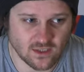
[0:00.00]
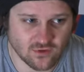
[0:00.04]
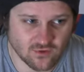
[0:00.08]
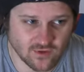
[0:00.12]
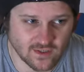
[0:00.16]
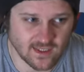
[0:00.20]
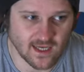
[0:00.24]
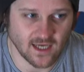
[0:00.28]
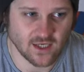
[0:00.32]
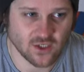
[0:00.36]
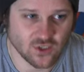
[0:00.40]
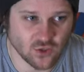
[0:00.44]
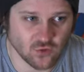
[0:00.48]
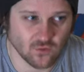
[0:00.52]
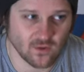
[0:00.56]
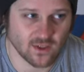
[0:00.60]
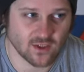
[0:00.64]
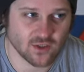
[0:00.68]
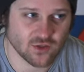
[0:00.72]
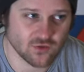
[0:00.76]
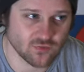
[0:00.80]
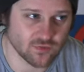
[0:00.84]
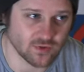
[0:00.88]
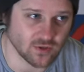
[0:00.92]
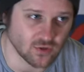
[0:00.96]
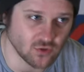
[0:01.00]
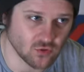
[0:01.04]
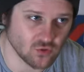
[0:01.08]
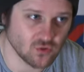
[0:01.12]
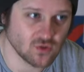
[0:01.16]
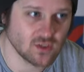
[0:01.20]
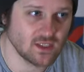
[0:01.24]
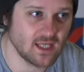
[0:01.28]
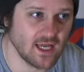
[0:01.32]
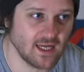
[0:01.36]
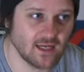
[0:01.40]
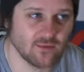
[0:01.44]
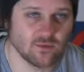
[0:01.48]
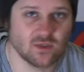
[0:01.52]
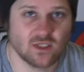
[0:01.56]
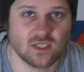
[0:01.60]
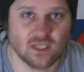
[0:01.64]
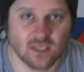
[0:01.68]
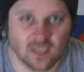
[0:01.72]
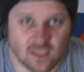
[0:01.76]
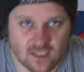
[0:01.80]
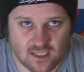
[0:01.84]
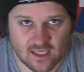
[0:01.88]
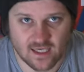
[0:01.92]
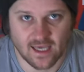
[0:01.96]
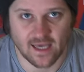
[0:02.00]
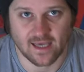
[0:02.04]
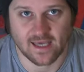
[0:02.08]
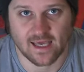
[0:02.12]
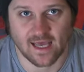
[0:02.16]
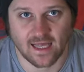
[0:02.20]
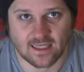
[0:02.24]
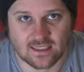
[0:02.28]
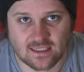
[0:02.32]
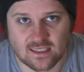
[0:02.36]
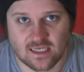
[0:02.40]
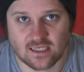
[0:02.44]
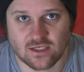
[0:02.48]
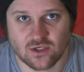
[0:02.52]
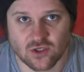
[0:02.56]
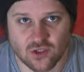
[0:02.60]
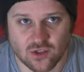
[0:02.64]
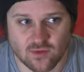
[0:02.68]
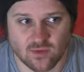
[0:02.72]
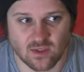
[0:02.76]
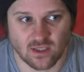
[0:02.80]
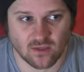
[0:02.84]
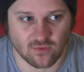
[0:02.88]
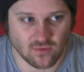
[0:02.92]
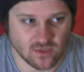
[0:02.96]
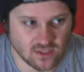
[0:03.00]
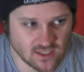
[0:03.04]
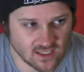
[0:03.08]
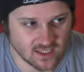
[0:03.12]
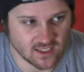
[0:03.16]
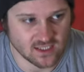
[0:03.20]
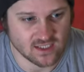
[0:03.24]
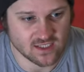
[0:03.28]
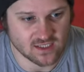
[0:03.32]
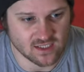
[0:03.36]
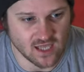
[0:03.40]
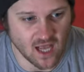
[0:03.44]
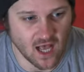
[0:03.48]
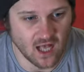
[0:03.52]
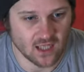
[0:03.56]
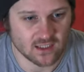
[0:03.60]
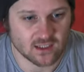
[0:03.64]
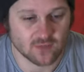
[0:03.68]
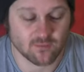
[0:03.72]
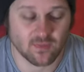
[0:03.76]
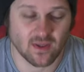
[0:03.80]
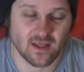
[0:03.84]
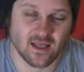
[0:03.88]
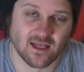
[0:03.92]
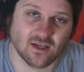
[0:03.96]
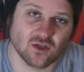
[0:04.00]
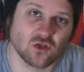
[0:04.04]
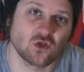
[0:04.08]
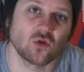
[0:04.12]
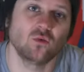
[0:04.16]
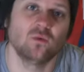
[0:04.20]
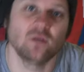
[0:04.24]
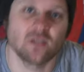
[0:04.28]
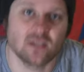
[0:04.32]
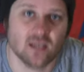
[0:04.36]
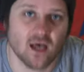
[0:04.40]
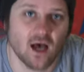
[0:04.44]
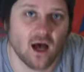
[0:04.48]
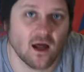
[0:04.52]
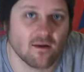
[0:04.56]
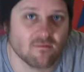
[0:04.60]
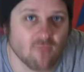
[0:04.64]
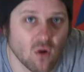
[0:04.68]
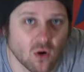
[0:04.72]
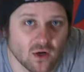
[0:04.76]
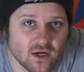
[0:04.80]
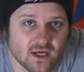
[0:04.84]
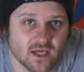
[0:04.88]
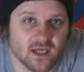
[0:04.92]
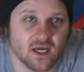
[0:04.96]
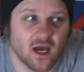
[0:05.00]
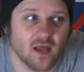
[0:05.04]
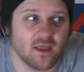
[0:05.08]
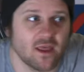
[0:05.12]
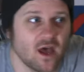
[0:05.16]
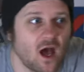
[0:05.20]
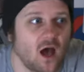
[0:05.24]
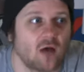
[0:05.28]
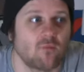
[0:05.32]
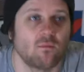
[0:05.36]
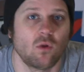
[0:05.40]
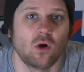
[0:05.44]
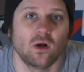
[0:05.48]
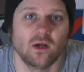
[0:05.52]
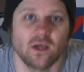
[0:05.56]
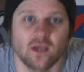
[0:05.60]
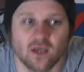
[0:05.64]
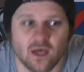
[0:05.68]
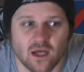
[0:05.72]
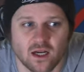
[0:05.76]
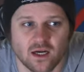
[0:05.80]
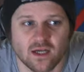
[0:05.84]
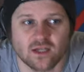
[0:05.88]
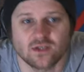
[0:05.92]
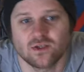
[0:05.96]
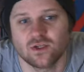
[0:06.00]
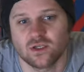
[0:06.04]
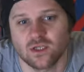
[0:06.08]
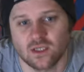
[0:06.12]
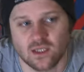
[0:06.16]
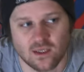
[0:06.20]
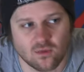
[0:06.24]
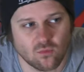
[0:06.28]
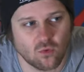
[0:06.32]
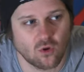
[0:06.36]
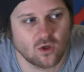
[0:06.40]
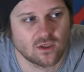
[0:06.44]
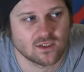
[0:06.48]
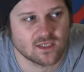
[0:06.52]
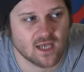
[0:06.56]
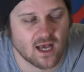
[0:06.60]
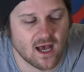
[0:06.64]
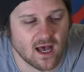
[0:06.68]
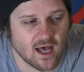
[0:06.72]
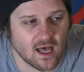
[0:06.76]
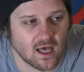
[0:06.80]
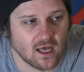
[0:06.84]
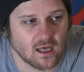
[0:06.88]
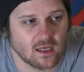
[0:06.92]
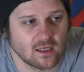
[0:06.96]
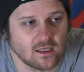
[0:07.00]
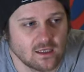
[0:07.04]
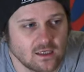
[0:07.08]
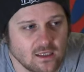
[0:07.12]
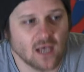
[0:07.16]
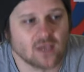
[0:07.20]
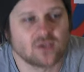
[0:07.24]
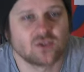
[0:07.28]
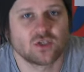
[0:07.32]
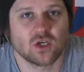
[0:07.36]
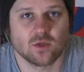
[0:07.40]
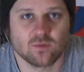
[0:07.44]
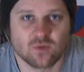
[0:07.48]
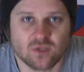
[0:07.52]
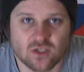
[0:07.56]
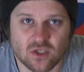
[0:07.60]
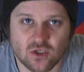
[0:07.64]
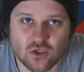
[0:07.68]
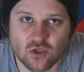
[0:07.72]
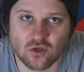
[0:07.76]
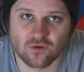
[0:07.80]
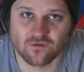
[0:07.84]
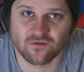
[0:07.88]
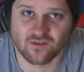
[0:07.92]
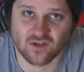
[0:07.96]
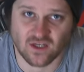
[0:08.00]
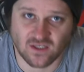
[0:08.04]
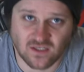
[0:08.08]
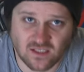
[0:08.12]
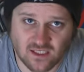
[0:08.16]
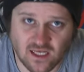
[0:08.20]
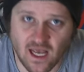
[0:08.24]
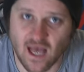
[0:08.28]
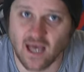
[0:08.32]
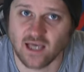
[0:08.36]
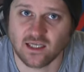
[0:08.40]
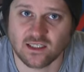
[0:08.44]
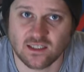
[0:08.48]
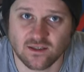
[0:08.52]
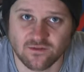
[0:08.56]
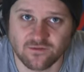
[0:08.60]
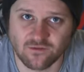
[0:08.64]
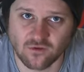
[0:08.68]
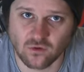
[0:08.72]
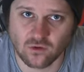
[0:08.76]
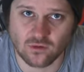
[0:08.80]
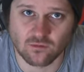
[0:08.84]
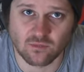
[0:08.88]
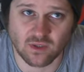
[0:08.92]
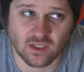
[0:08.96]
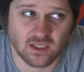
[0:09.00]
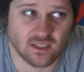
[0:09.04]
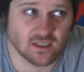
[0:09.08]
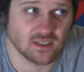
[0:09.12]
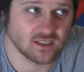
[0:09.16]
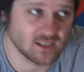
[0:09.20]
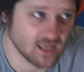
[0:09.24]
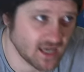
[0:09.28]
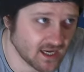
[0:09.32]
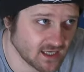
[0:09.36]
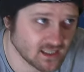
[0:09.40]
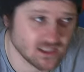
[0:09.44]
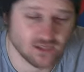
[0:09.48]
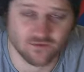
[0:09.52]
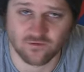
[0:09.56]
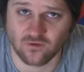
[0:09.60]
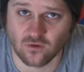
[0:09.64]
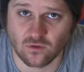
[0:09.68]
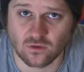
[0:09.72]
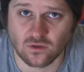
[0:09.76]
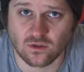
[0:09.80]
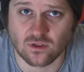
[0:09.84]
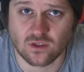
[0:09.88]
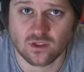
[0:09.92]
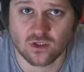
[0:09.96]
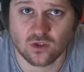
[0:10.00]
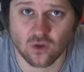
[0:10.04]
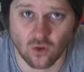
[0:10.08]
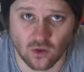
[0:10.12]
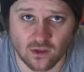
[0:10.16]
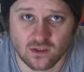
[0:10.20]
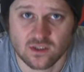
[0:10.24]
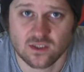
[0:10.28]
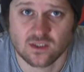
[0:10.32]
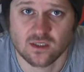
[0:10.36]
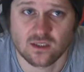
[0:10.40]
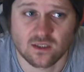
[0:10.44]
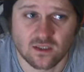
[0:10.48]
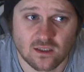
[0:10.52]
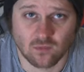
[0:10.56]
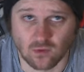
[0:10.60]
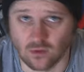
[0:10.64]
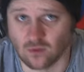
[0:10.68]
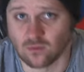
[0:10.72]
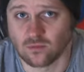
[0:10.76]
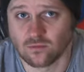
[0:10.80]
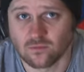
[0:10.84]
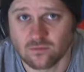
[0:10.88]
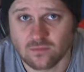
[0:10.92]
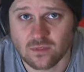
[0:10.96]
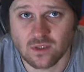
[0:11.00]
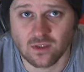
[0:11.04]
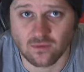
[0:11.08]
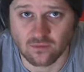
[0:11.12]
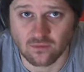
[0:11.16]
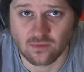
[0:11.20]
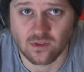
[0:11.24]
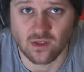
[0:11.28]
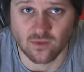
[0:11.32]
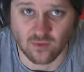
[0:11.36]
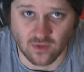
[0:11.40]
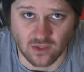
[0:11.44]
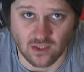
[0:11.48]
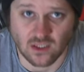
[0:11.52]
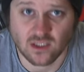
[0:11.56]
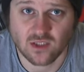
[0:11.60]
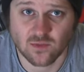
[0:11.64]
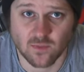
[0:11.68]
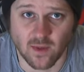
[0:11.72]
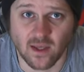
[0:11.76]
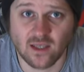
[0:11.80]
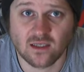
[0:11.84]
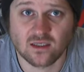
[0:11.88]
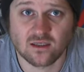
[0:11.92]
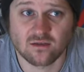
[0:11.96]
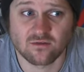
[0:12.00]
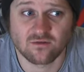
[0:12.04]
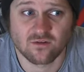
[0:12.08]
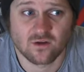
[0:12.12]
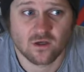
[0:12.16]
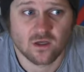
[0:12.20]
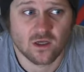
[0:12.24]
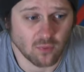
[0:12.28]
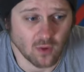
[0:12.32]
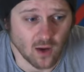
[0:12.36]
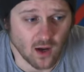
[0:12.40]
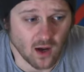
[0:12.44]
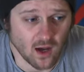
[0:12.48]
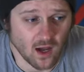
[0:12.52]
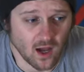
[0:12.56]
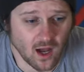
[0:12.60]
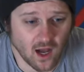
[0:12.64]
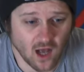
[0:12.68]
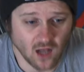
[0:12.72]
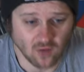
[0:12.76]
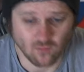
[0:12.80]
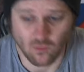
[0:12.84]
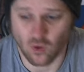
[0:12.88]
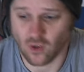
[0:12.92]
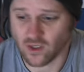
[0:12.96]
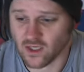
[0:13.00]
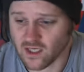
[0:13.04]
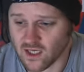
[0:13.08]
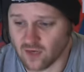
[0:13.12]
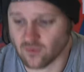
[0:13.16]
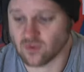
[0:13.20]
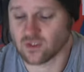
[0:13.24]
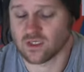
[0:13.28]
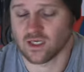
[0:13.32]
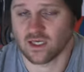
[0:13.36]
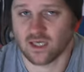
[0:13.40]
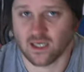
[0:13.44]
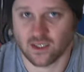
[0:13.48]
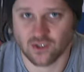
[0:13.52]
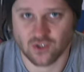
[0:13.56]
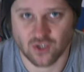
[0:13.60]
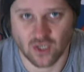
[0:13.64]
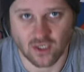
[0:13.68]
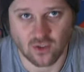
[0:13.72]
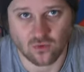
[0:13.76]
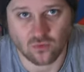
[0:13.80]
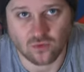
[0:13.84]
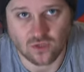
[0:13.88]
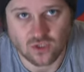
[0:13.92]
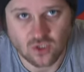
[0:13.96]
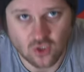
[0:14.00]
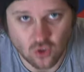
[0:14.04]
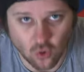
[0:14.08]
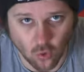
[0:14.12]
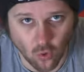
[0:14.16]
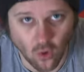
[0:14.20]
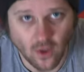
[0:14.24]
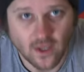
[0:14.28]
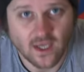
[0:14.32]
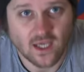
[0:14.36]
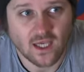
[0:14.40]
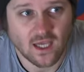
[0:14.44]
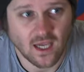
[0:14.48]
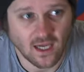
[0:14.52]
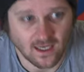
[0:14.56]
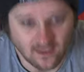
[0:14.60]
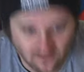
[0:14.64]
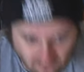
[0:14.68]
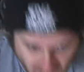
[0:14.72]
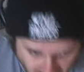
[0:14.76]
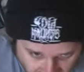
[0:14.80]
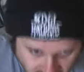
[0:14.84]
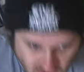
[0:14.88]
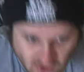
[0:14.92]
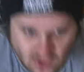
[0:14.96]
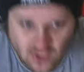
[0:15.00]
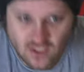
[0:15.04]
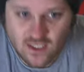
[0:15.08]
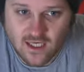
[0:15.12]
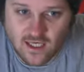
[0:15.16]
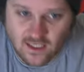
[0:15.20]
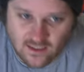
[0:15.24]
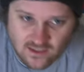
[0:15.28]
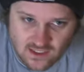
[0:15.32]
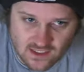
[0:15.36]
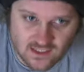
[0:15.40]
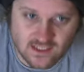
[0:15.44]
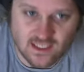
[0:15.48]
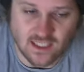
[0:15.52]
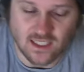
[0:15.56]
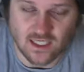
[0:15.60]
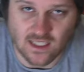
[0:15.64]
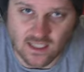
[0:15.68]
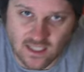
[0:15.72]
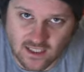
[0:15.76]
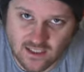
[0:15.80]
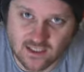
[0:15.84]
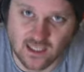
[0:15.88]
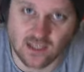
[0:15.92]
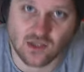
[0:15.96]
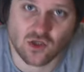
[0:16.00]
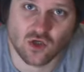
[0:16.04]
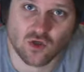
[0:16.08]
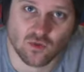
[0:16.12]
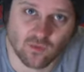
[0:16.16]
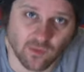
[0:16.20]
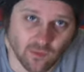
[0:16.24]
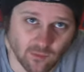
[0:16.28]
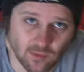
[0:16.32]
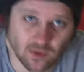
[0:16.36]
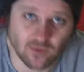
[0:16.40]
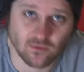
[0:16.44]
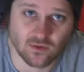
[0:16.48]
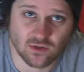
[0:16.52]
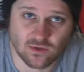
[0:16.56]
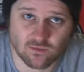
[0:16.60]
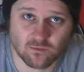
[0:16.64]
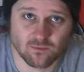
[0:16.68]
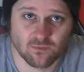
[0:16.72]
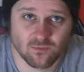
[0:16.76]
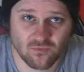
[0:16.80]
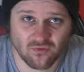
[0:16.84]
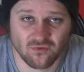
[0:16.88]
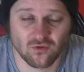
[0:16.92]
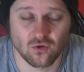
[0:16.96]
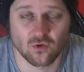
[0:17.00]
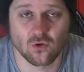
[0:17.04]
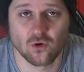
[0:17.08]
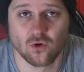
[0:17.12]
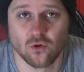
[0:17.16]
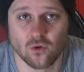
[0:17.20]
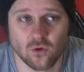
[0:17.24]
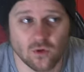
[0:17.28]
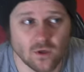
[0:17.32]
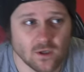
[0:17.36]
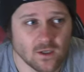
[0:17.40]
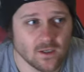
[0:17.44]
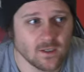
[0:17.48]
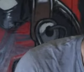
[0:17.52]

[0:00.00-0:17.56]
a traditional instrument used then. It was seen as like a kid's instrument, it was like a starter, but then so was the harmonica. The harmonica originally was a substitute for a saxophone, because saxophones cost, well, they were expensive, but a harmonica was like a child's toy, and eventually it turned into this instrument, but it was through